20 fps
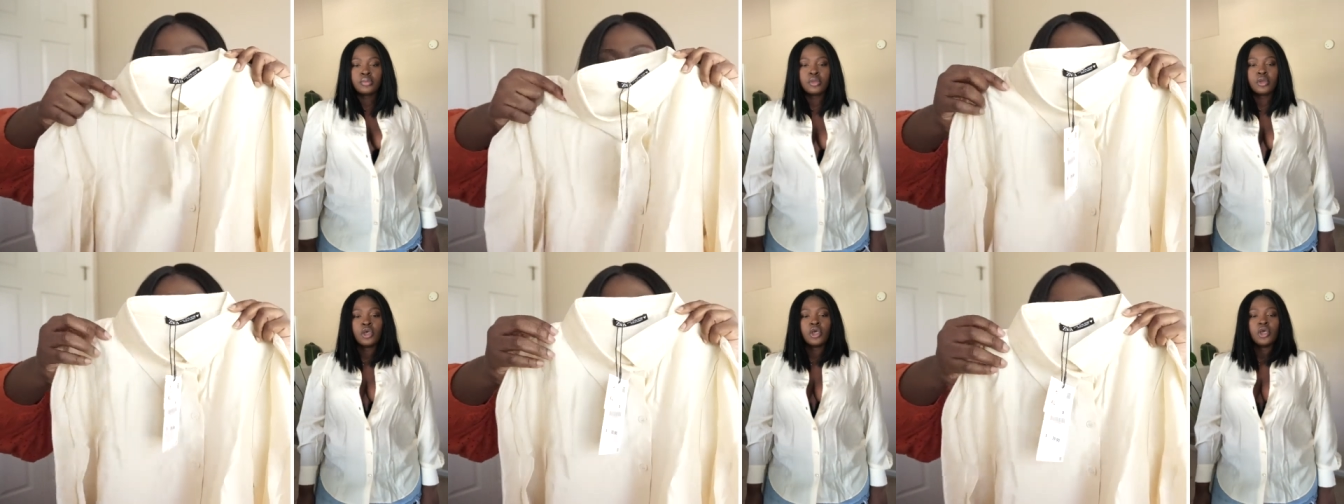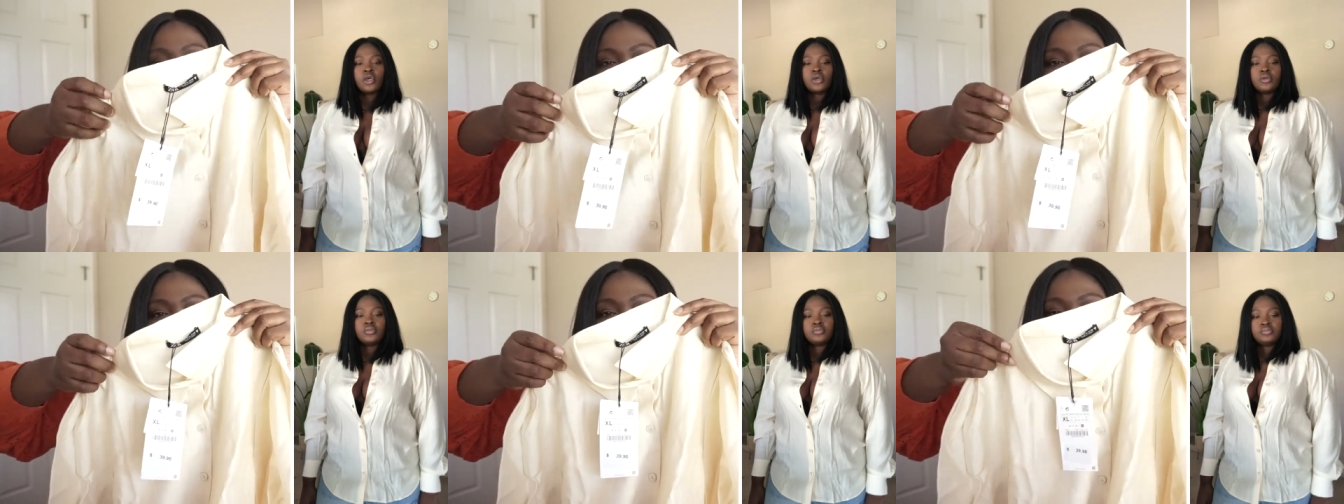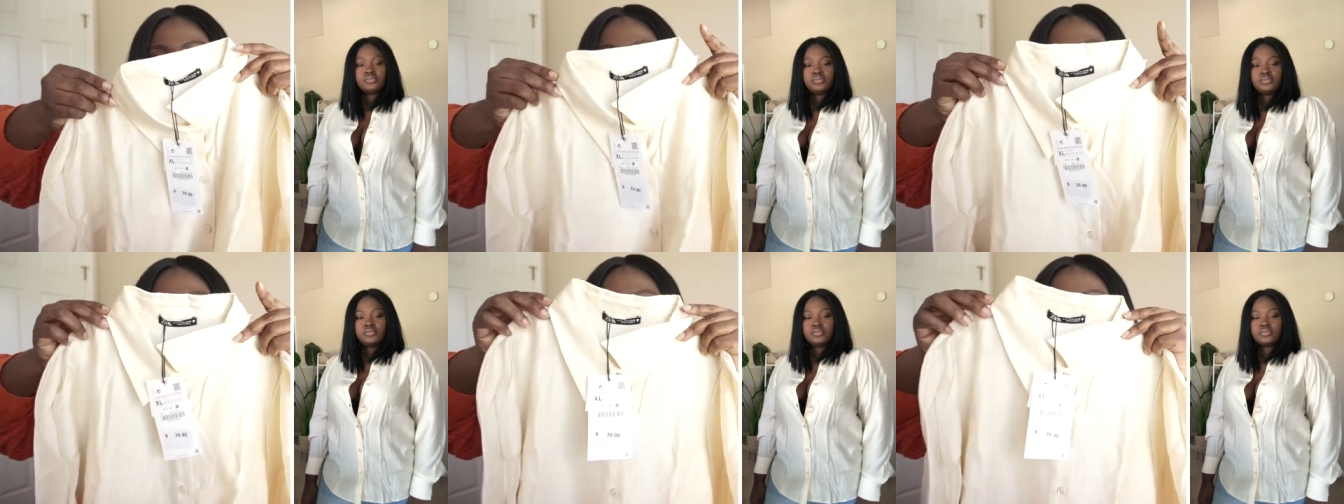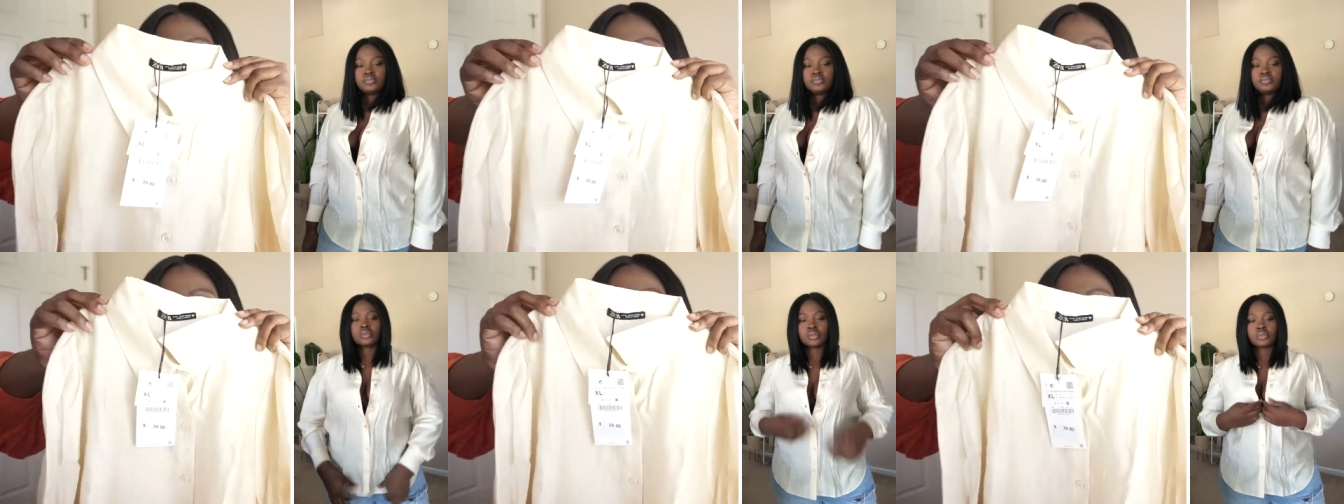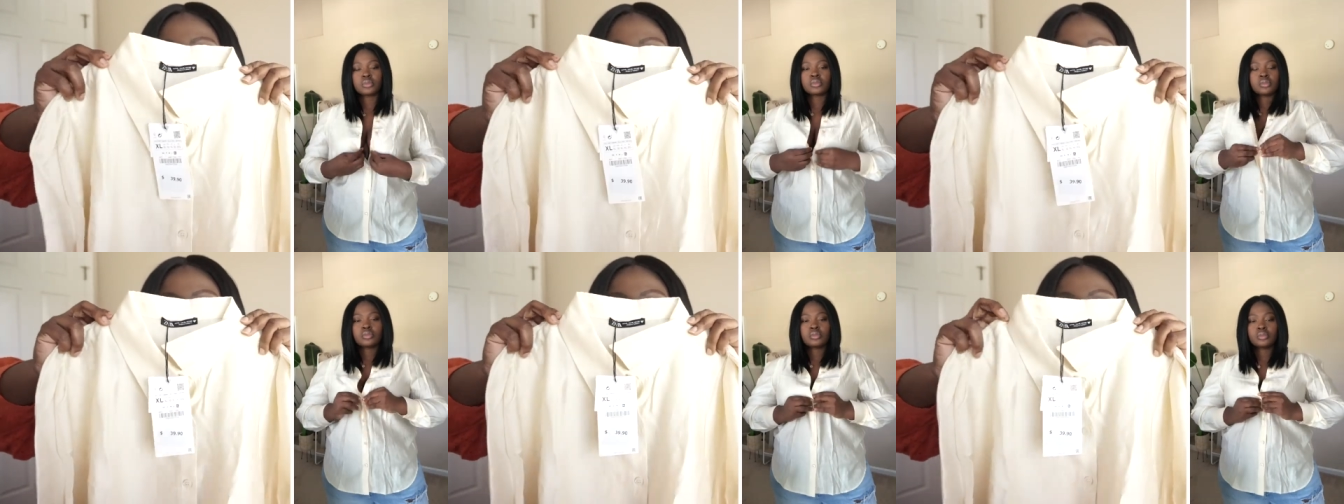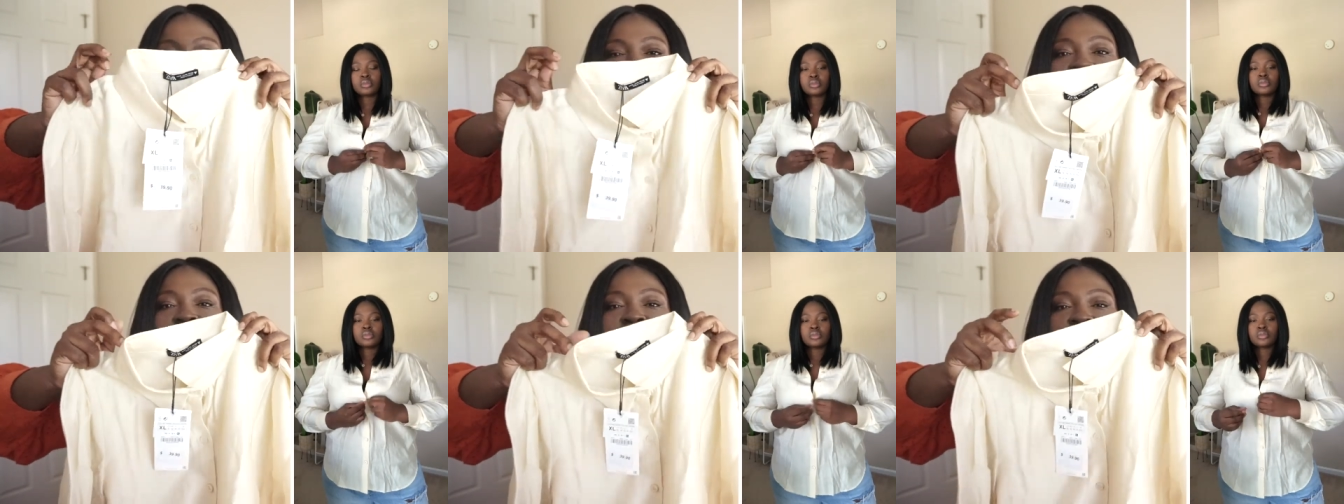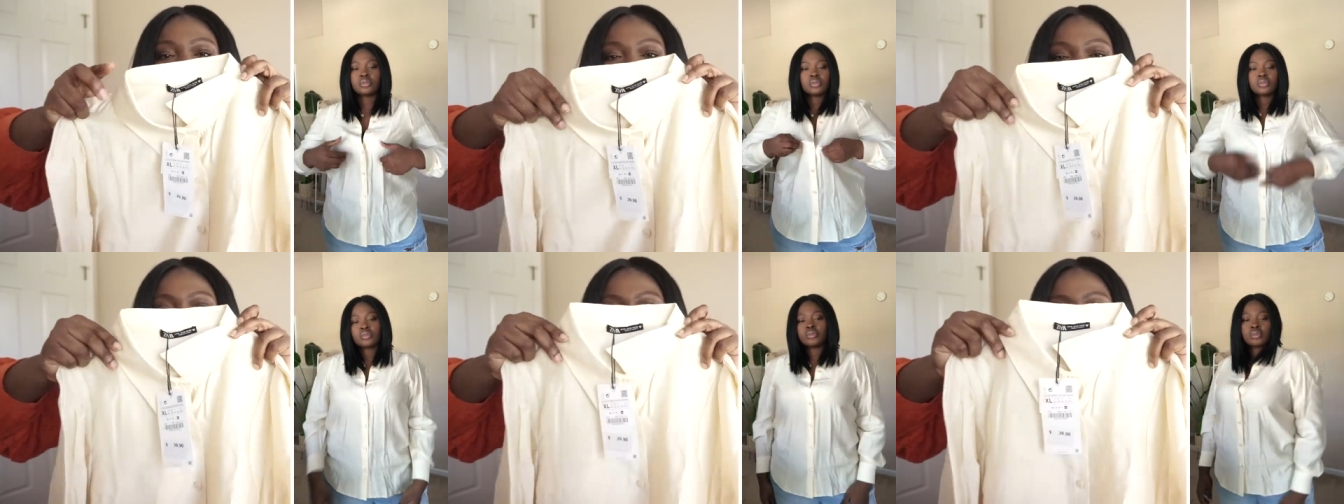it's a regular button down,
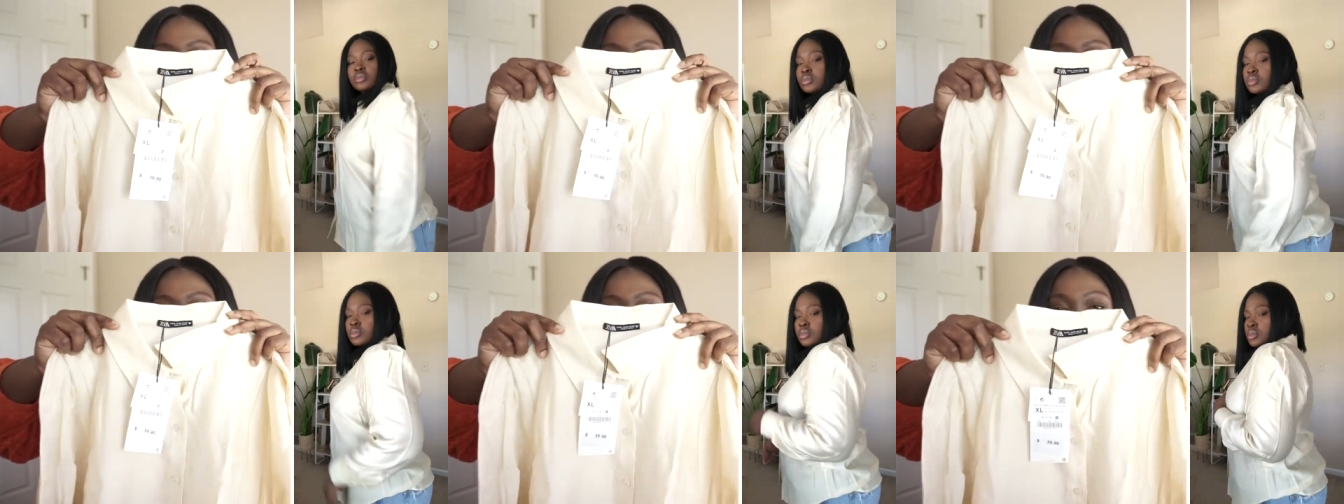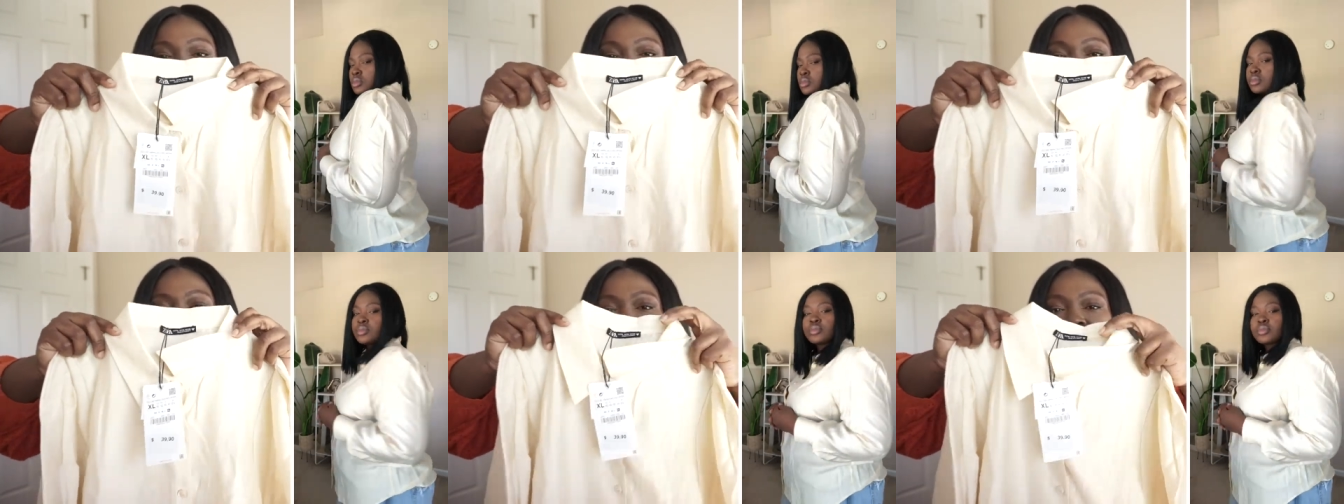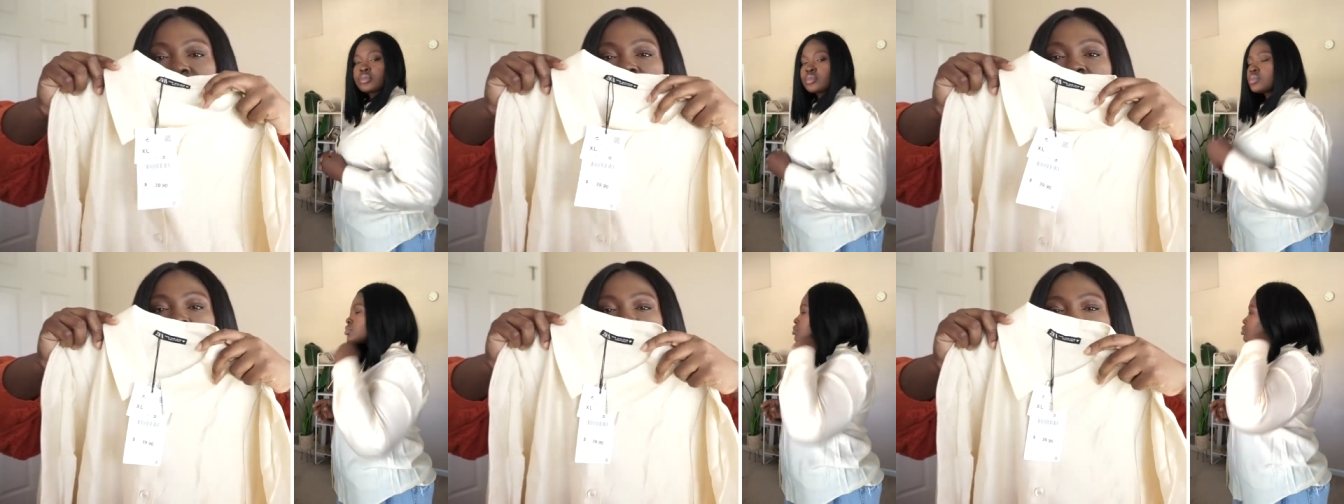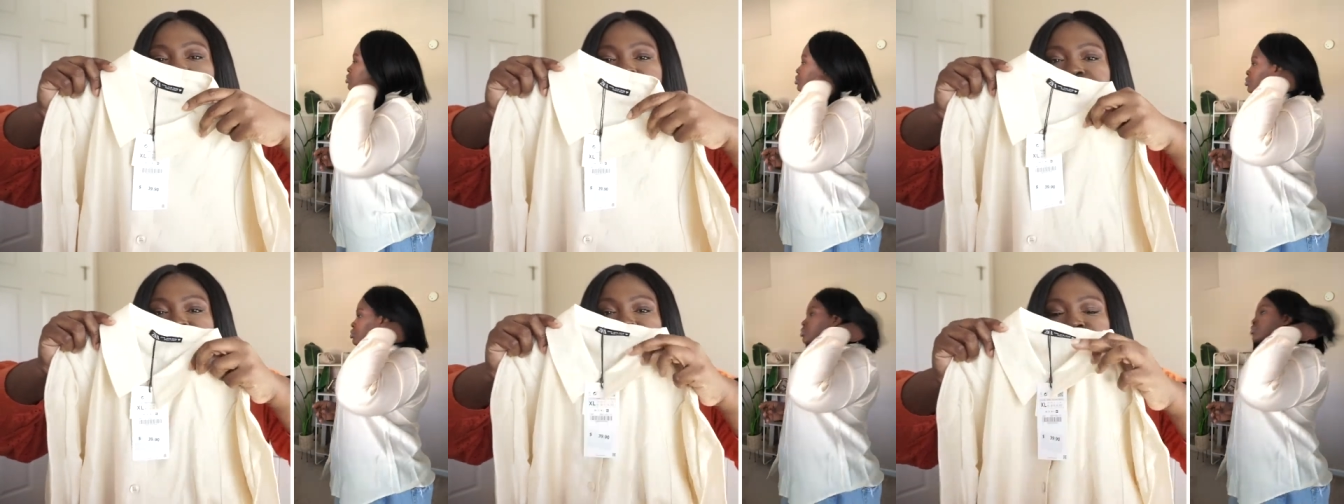so it has a collar.